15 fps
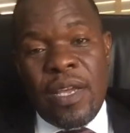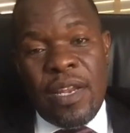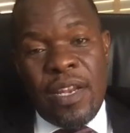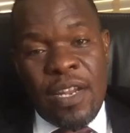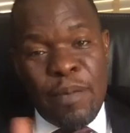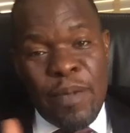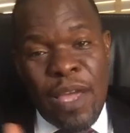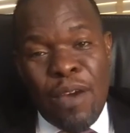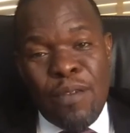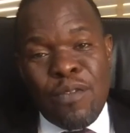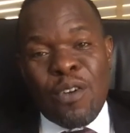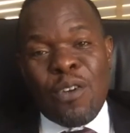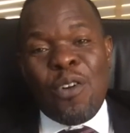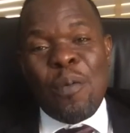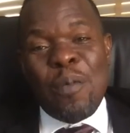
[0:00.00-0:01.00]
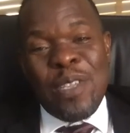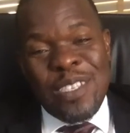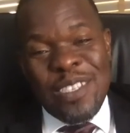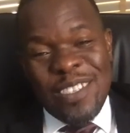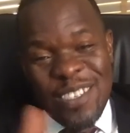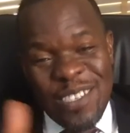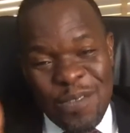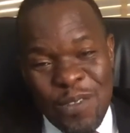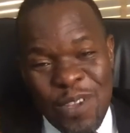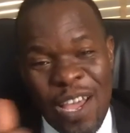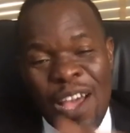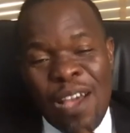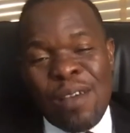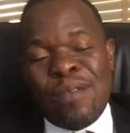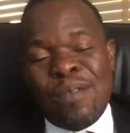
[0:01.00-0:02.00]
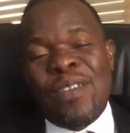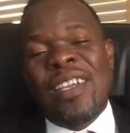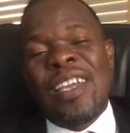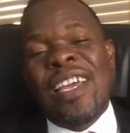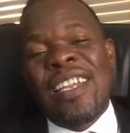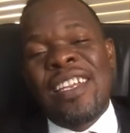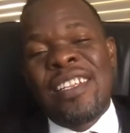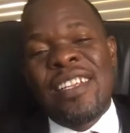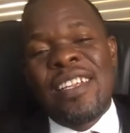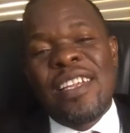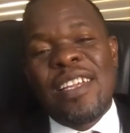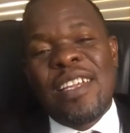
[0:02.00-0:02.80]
Let me have your comments if you have any.